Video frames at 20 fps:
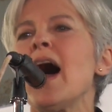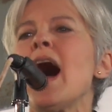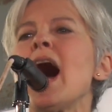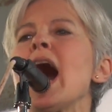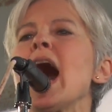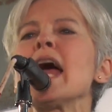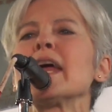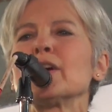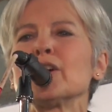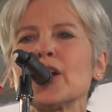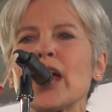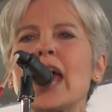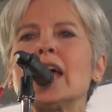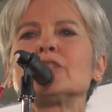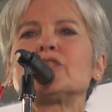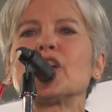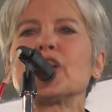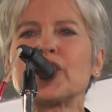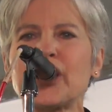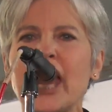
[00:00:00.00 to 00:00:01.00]
higher
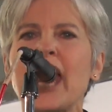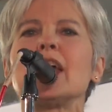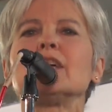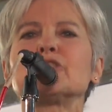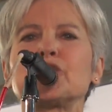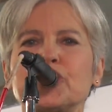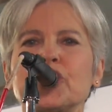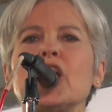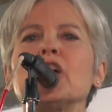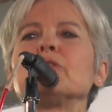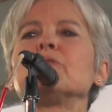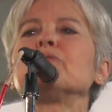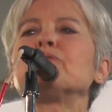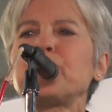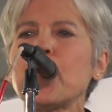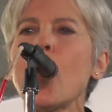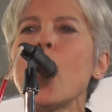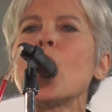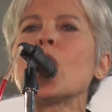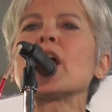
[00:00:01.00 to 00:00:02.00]
education
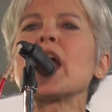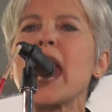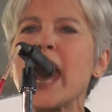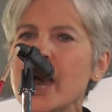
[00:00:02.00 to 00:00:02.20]
for